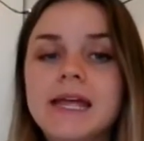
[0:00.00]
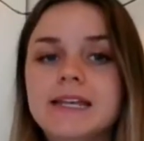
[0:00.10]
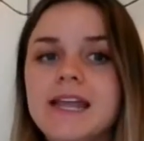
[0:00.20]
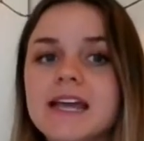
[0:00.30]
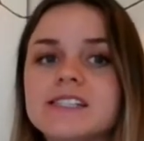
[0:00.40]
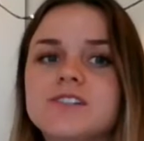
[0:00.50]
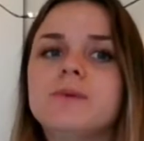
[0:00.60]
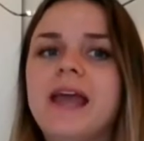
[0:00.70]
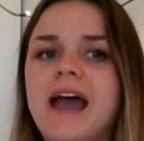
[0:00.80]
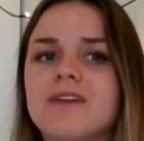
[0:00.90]
Next,
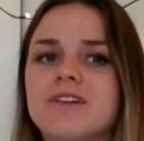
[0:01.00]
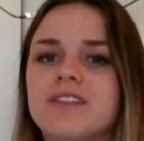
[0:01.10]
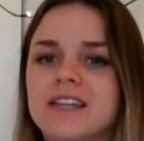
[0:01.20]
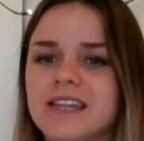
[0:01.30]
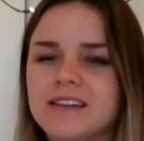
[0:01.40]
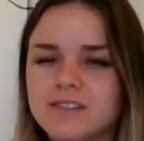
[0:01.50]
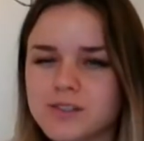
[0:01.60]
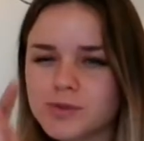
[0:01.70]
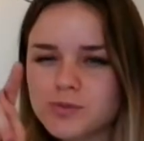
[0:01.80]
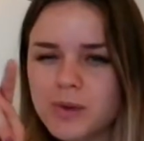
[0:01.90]
we have the
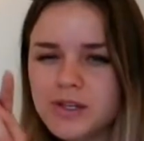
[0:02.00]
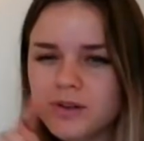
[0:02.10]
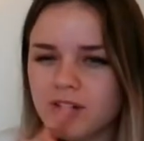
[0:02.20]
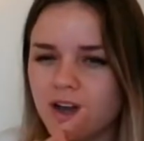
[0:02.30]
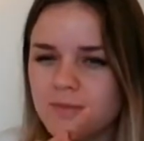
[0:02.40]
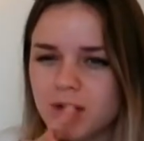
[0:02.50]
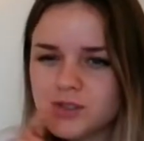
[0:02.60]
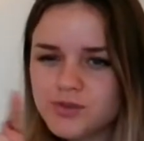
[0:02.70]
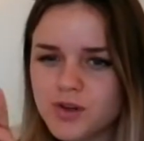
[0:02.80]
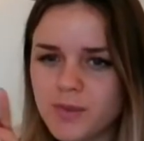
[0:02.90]
gills, which when you look at a
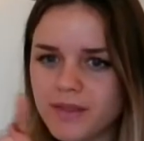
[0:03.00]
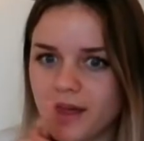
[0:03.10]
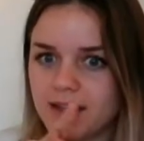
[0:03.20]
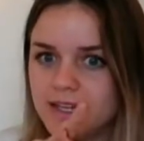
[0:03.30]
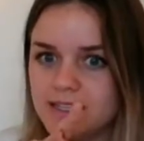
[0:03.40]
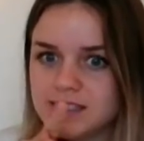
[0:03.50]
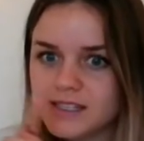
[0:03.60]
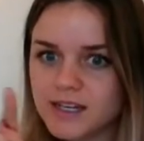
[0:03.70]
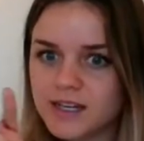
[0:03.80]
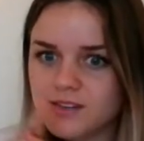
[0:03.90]
mushroom, that is
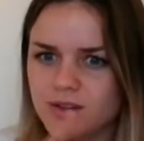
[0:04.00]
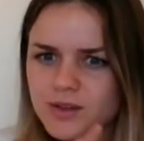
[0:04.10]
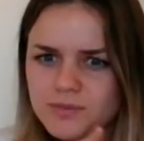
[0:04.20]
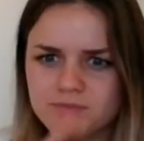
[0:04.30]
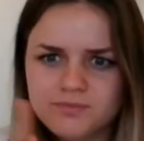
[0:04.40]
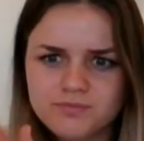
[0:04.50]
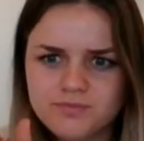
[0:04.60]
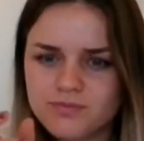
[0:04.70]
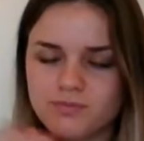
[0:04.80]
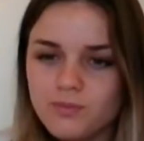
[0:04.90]
the
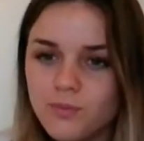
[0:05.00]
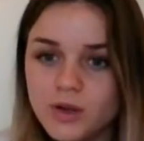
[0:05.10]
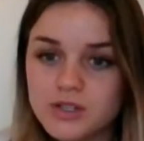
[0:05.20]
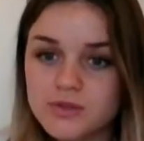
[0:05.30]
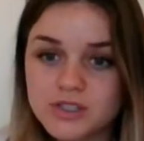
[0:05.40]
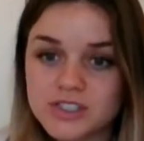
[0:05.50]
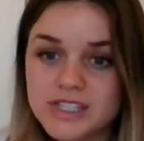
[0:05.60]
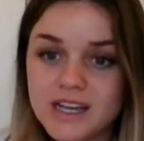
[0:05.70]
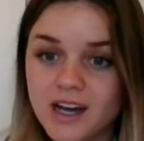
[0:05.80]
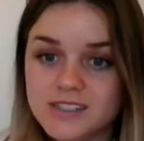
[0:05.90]
what you can
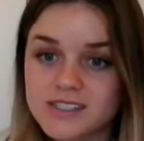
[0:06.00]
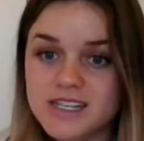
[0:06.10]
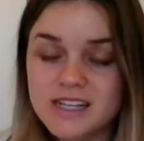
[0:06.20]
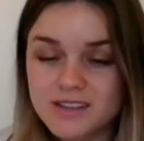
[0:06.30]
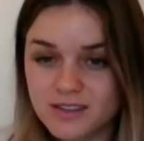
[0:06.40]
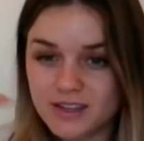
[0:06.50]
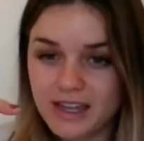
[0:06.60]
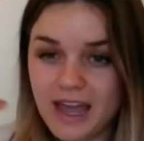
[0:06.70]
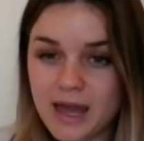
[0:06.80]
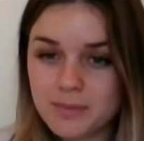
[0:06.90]
see underneath the
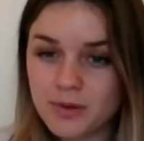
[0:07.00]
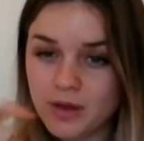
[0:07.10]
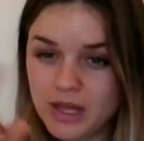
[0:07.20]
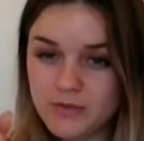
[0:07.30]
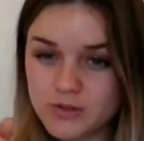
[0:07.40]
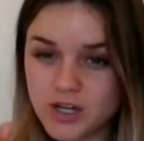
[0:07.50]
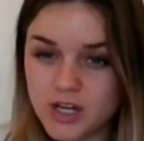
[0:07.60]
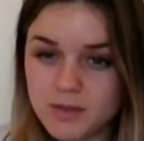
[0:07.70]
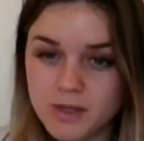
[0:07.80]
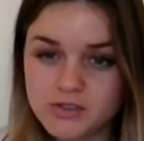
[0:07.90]
cap if you
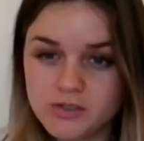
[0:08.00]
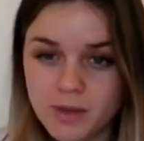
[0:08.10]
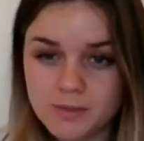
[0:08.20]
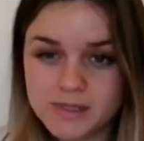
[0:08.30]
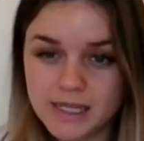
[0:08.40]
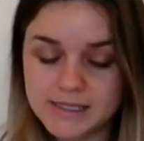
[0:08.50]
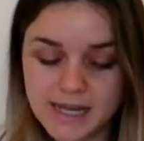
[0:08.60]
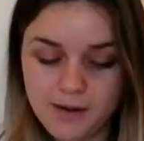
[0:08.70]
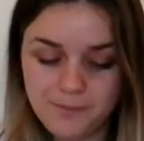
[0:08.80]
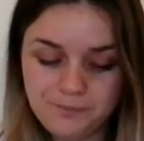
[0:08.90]
turn a mushroom upside
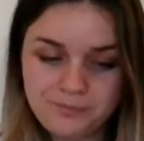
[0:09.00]
down.